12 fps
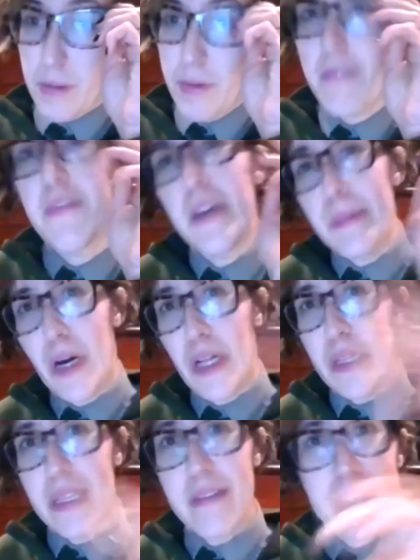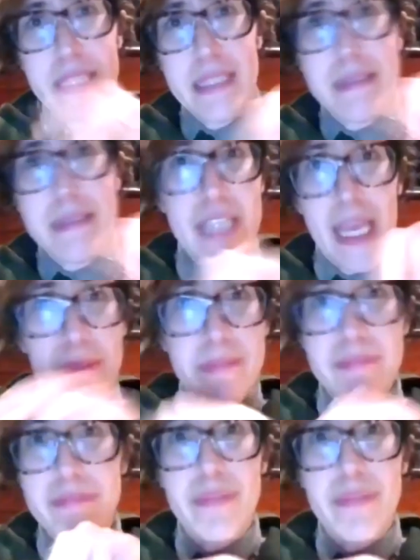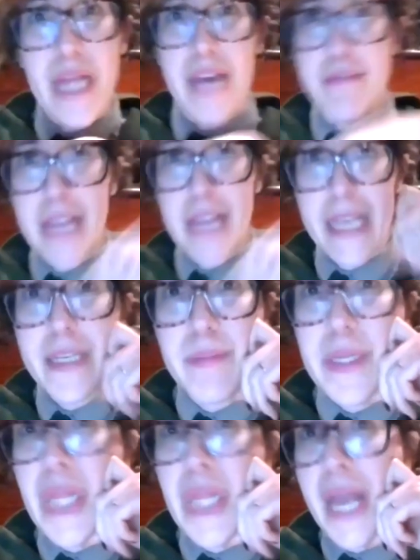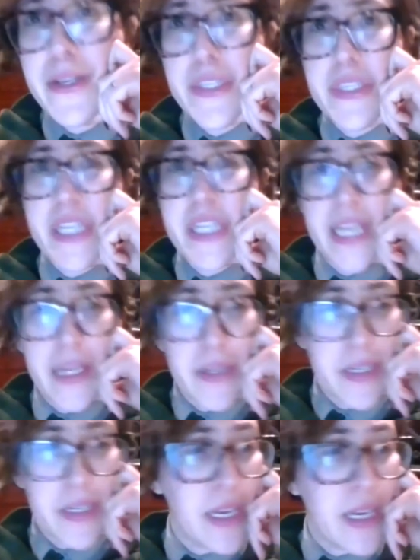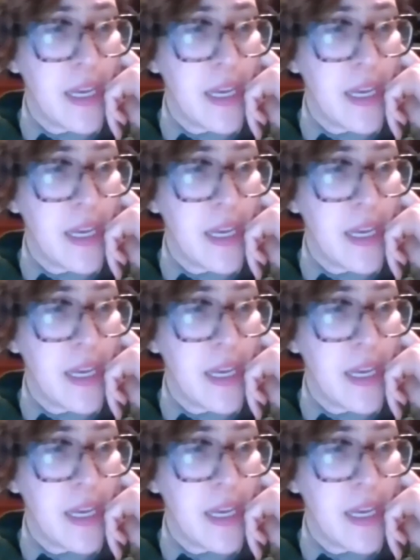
three of them all live on the same plot of land and build houses together.